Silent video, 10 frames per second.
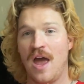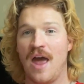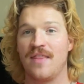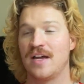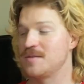
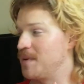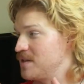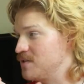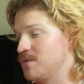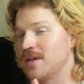And that's by
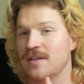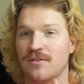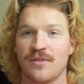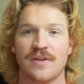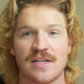doing
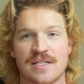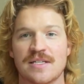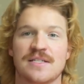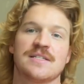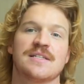little things
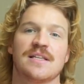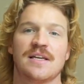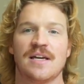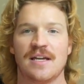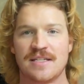
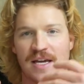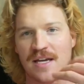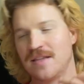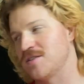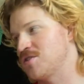consistently, taking the